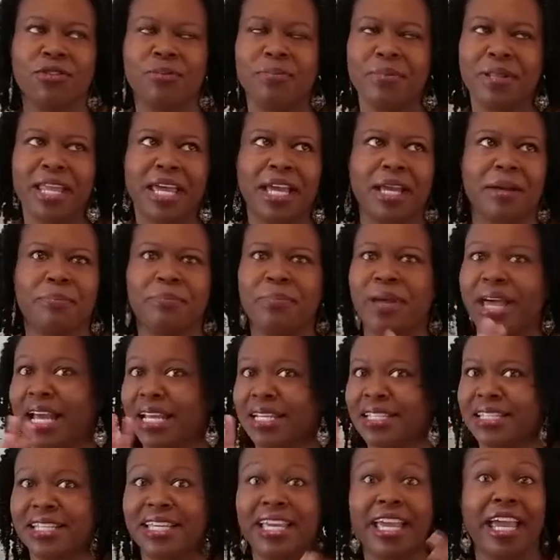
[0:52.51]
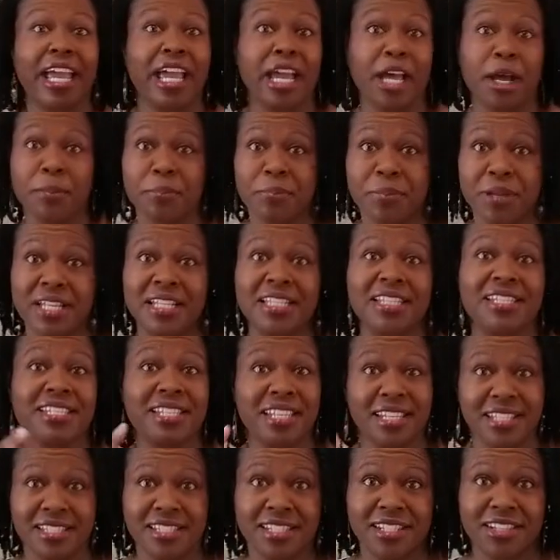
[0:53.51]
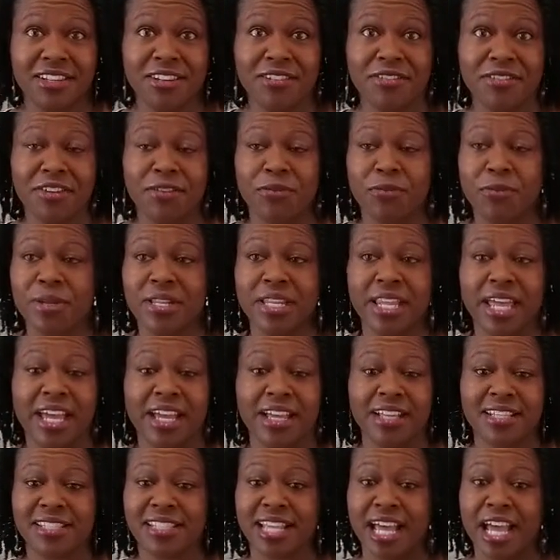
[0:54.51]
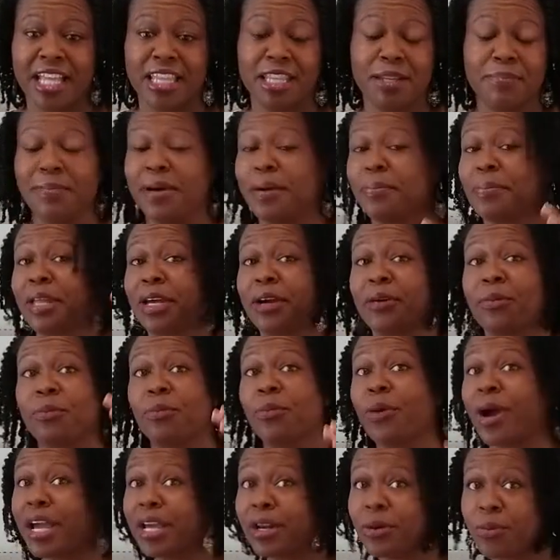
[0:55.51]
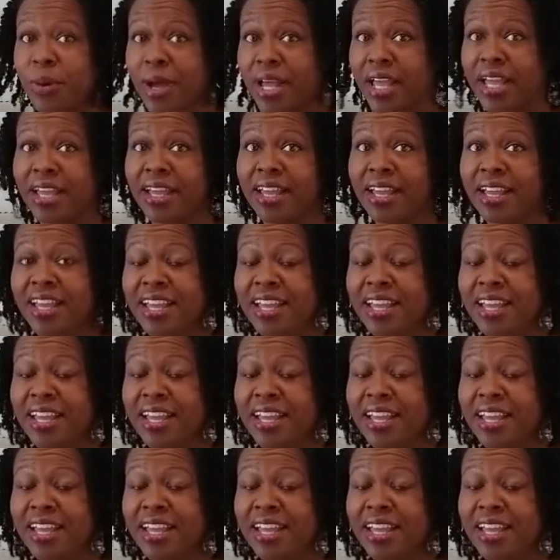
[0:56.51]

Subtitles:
but like back to camp incentive if we like sign them up like right away.